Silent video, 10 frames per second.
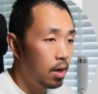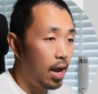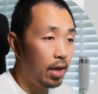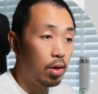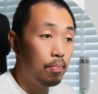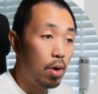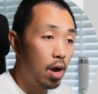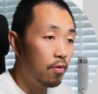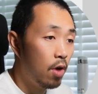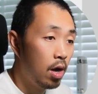and I
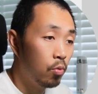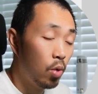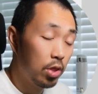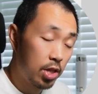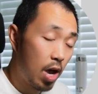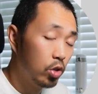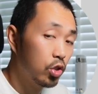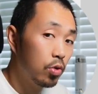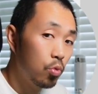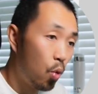buy
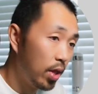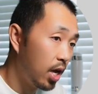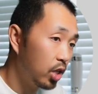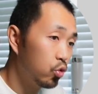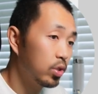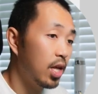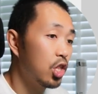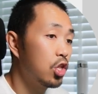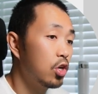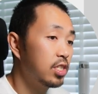
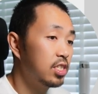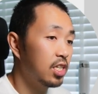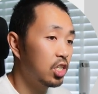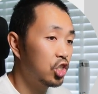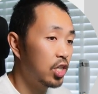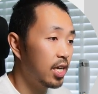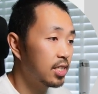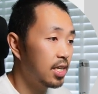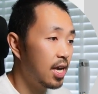1,136 shares